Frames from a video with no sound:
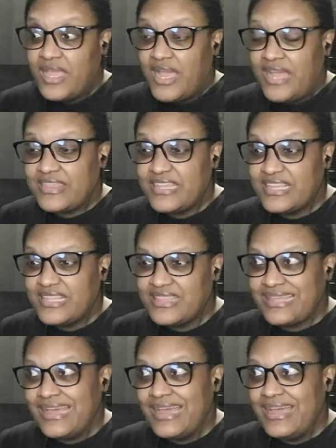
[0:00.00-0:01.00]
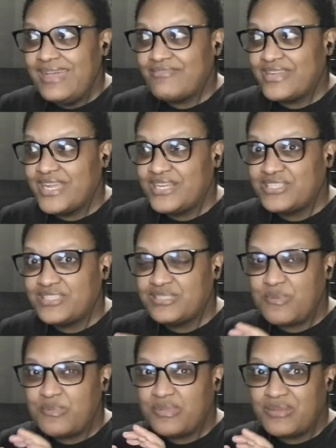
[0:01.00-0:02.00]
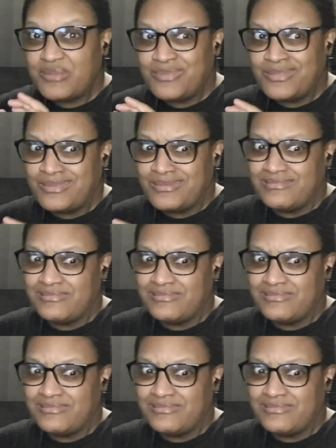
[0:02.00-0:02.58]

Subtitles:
I think that reaction is probably going to be like